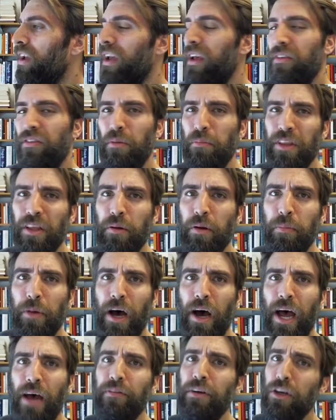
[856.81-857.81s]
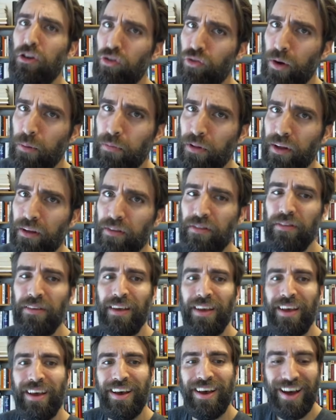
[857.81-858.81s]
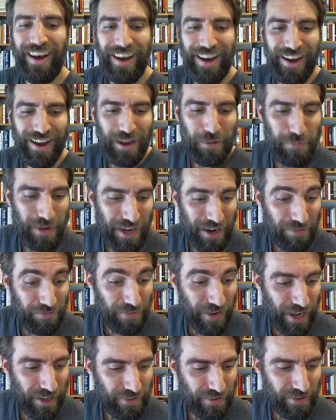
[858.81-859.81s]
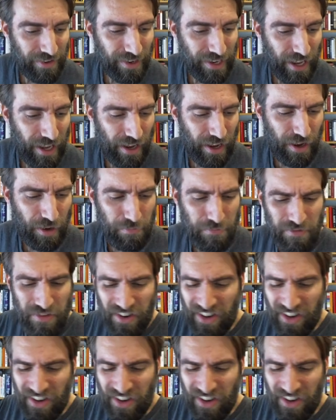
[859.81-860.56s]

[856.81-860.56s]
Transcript: Something about having triplets uh, and being a father um,